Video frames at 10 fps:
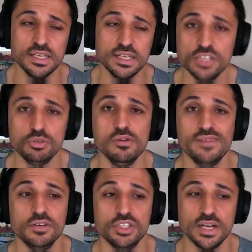Even the
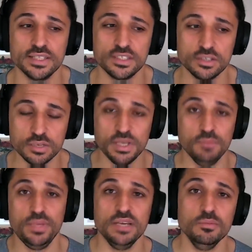12 hour charts are going to be
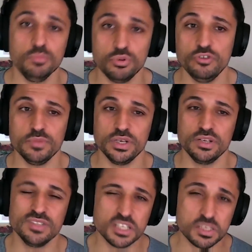a big improvement
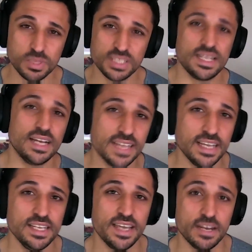because it splits that
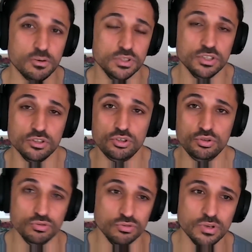daily candle into
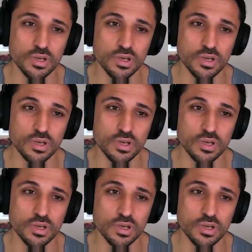two.